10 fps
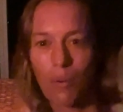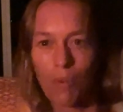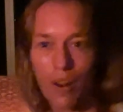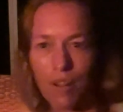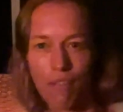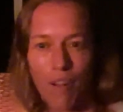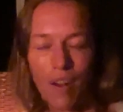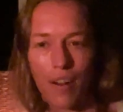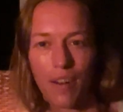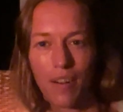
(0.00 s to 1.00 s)
work of
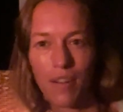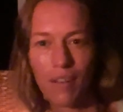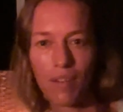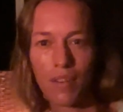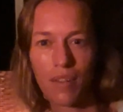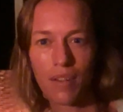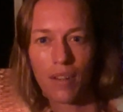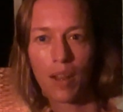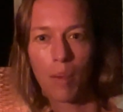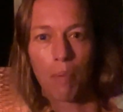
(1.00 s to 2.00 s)
art,
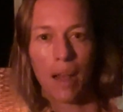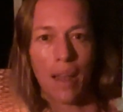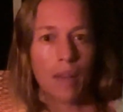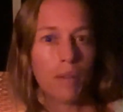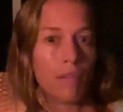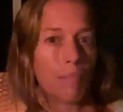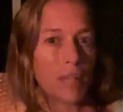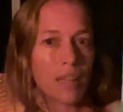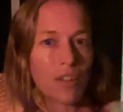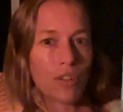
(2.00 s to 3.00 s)
but in
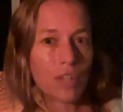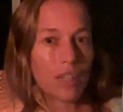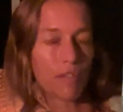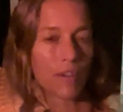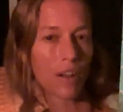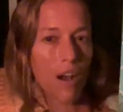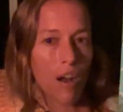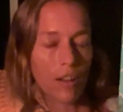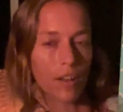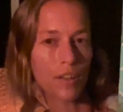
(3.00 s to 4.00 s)
potentially different
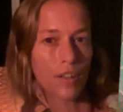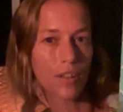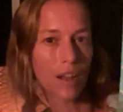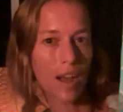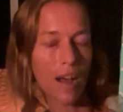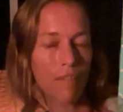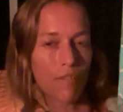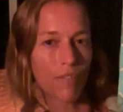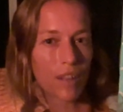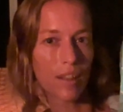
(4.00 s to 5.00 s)
colors, I have
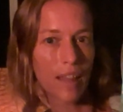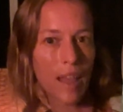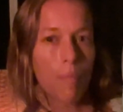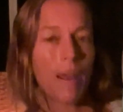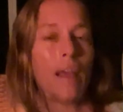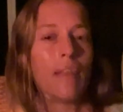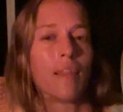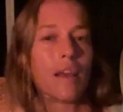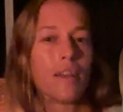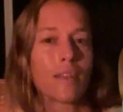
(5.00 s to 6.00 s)
clay paint
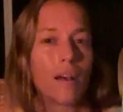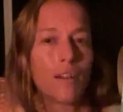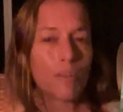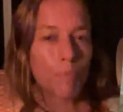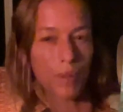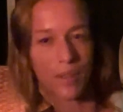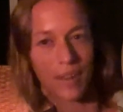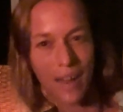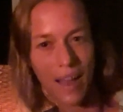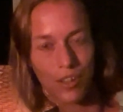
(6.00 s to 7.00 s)
that is
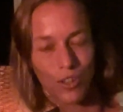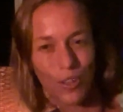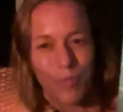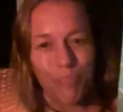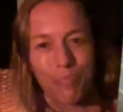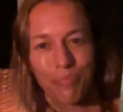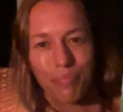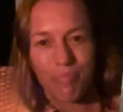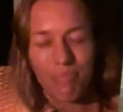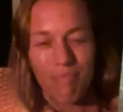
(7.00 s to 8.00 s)
100% natural.
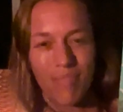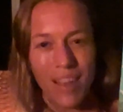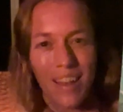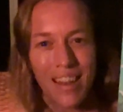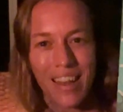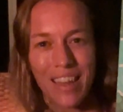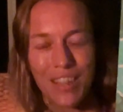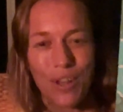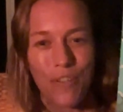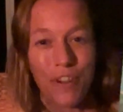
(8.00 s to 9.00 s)

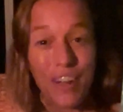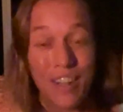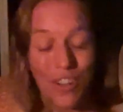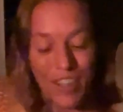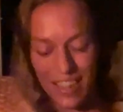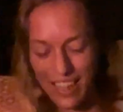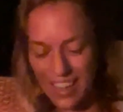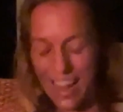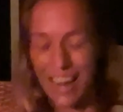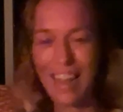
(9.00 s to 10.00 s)
So if you're interested in
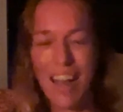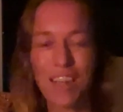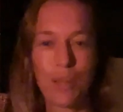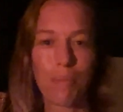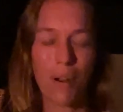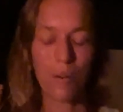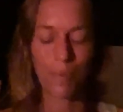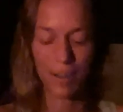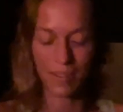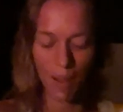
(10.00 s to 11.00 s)
any custom
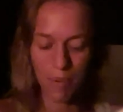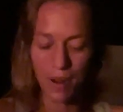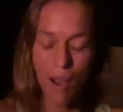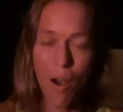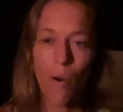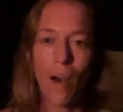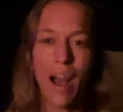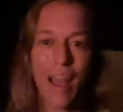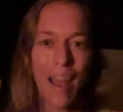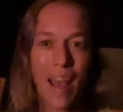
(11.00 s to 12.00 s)
artwork, let me know.
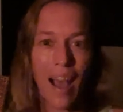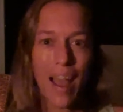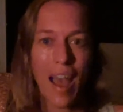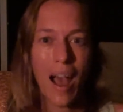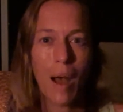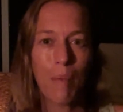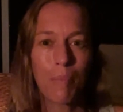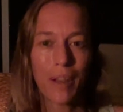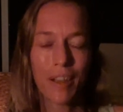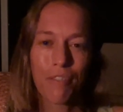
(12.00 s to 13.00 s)
I am
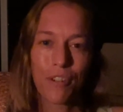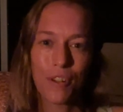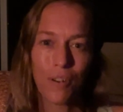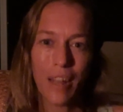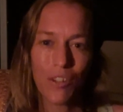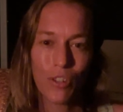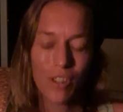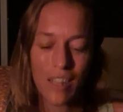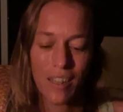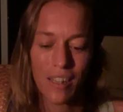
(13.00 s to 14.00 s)
looking for
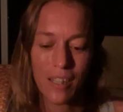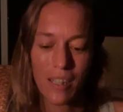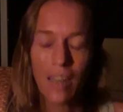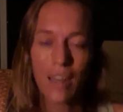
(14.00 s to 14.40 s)
donations at this